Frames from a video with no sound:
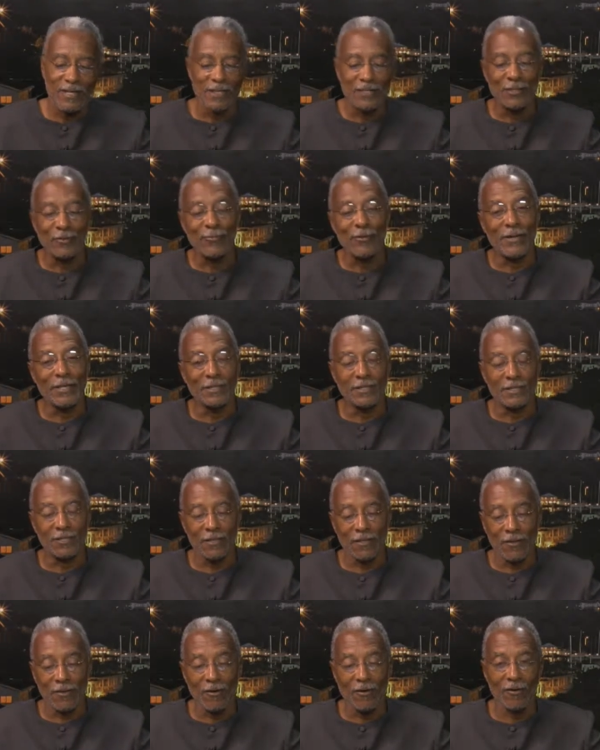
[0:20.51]
director
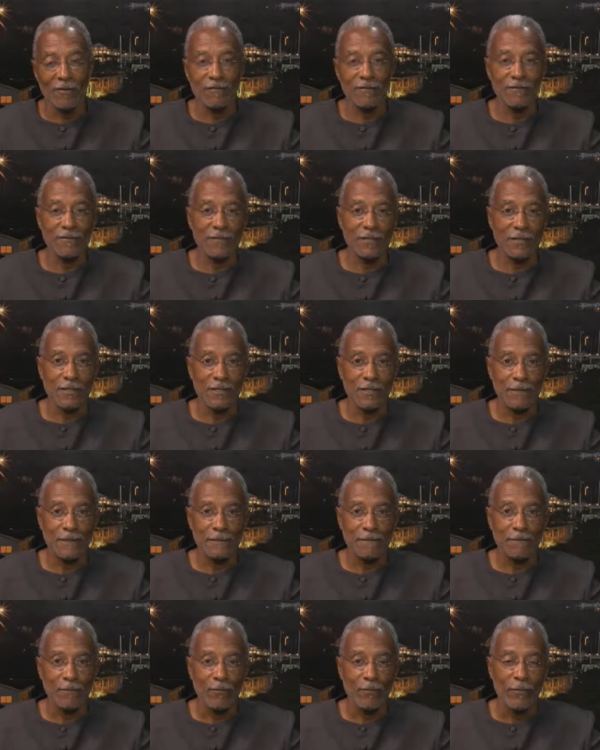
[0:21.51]
of the
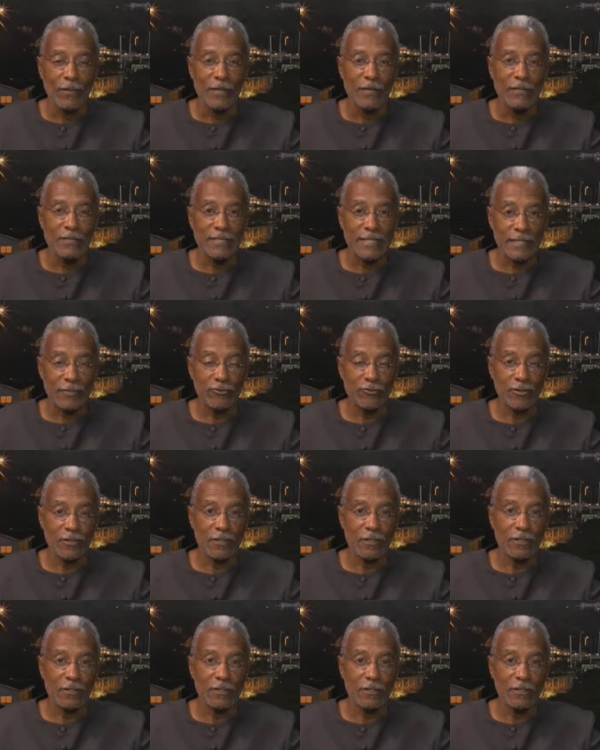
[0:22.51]

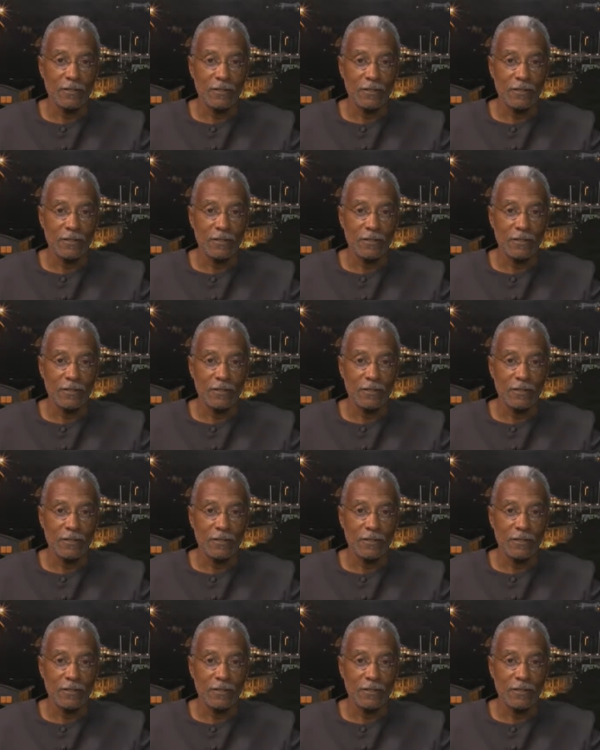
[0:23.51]
Central